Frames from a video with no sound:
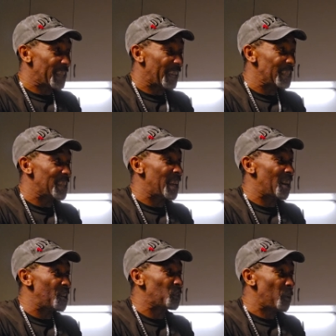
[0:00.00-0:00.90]
seconds, and
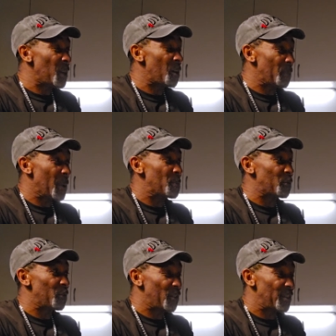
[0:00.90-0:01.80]
120 RPMs
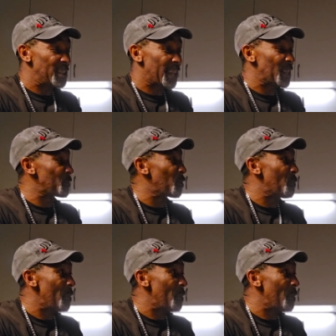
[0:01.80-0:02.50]
for 15 seconds for a